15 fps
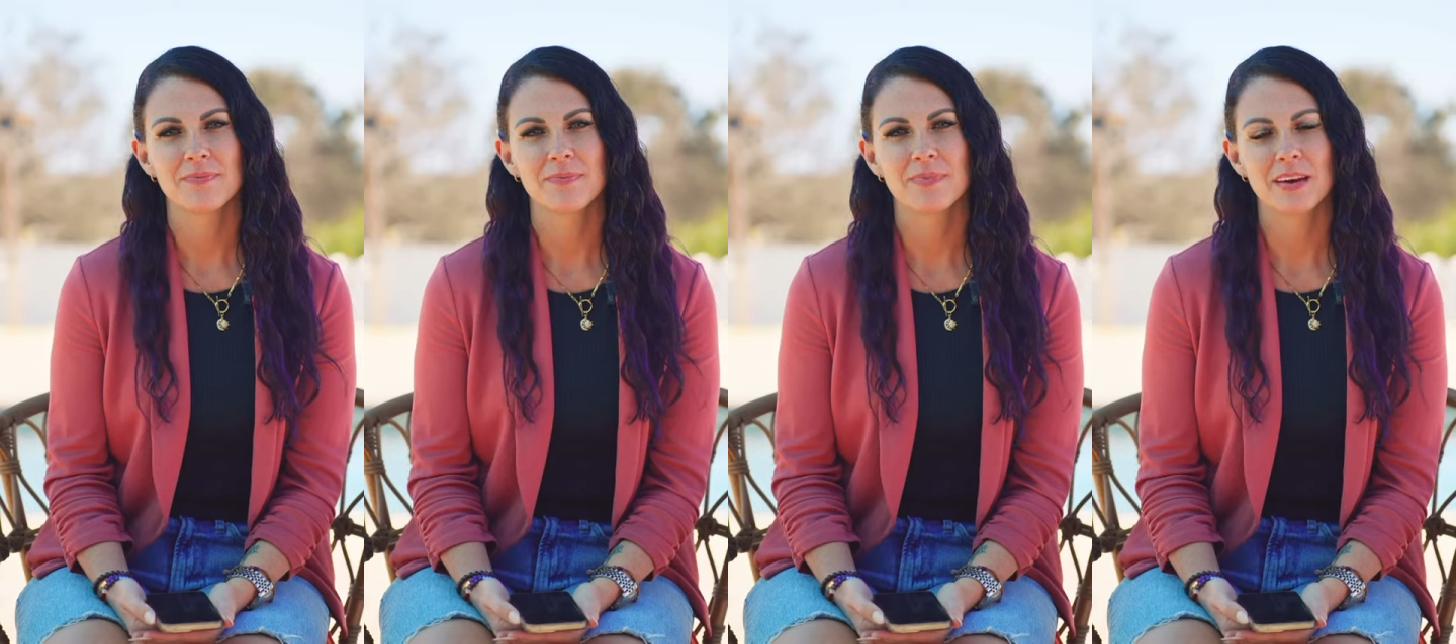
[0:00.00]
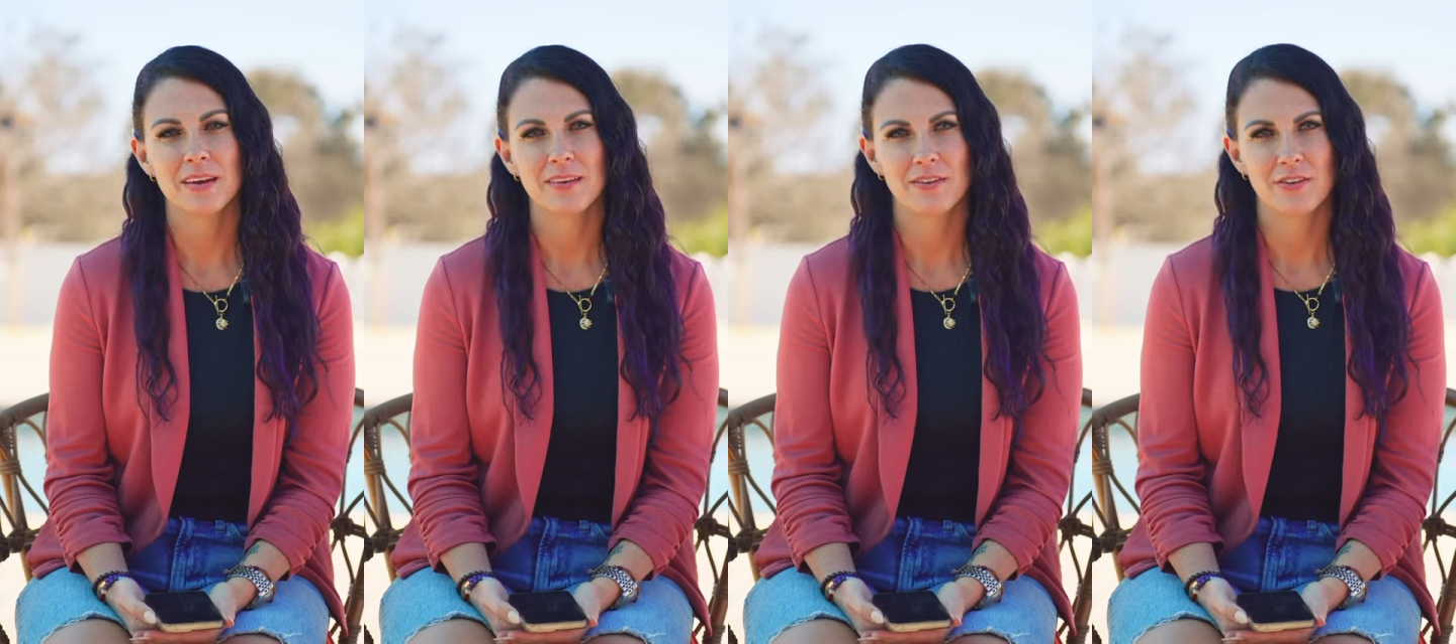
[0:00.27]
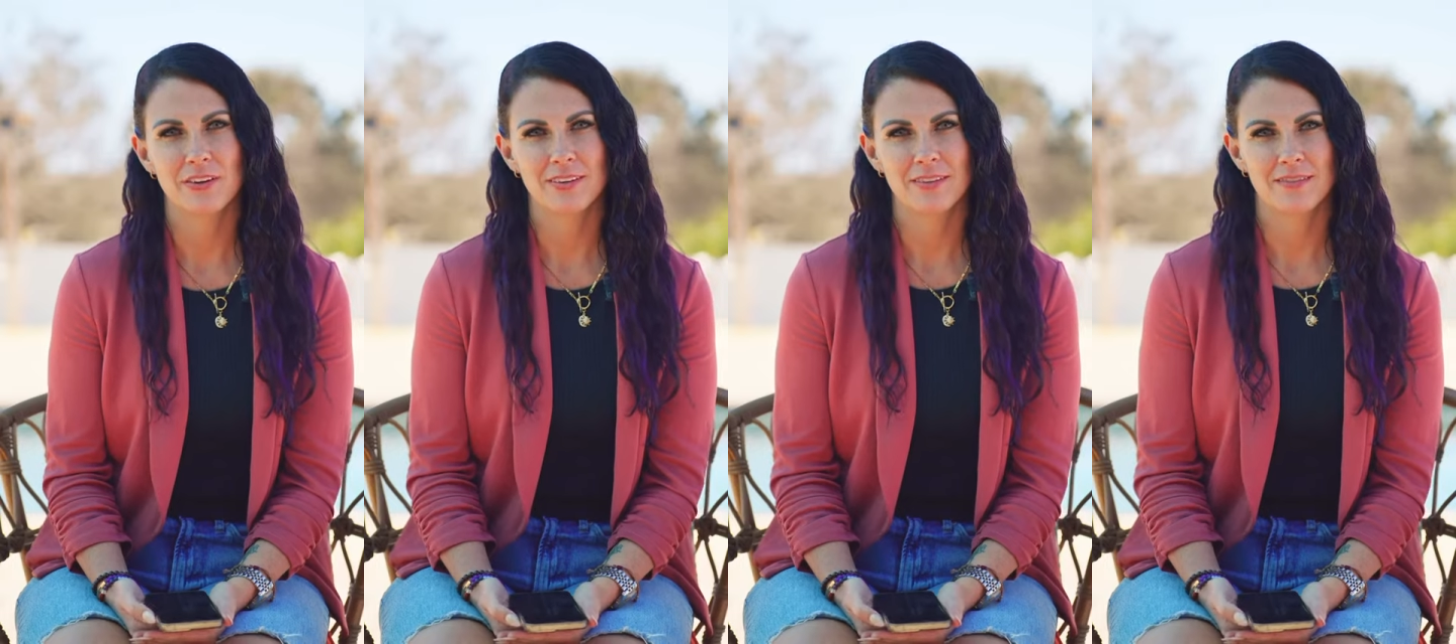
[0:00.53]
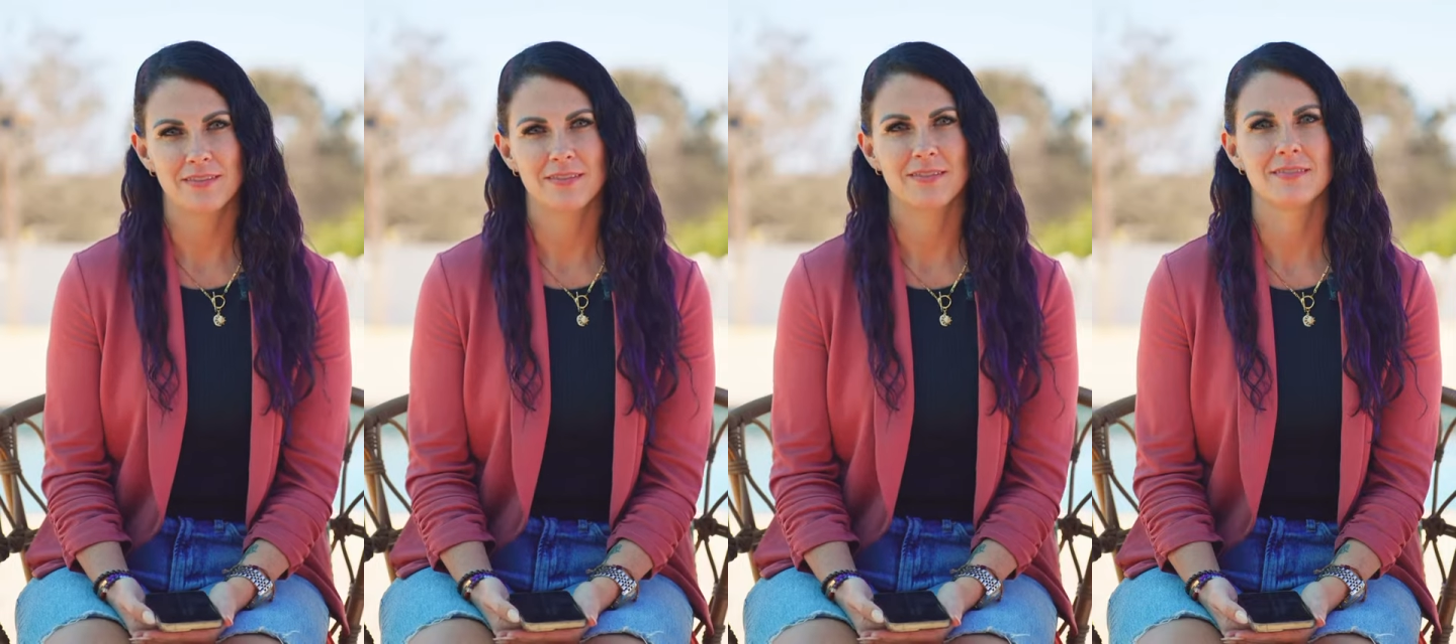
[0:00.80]
Did I do it?
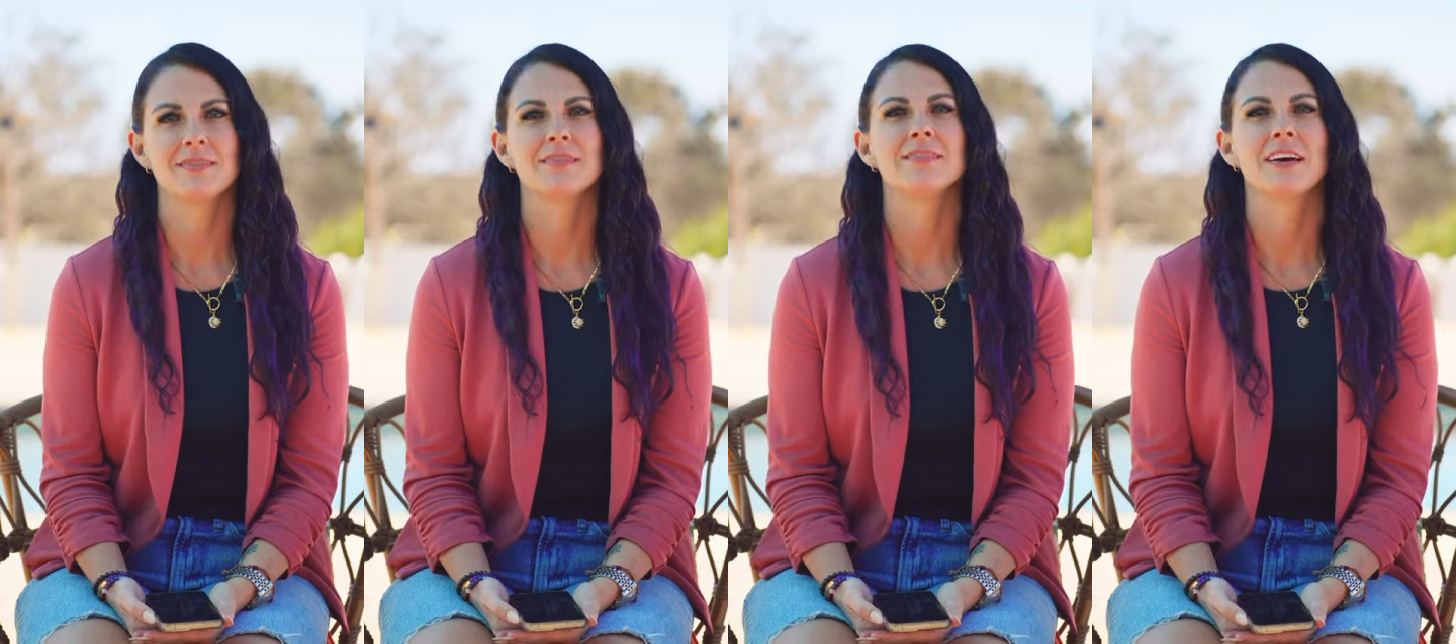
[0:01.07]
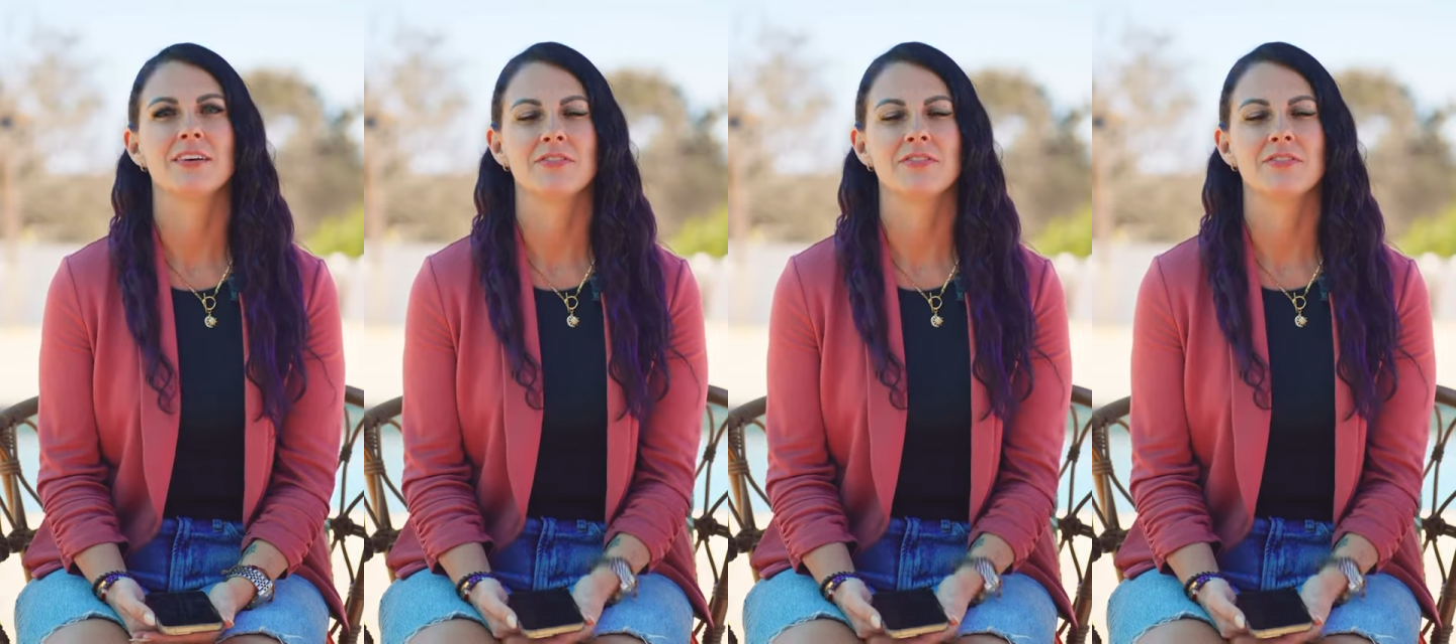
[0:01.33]
I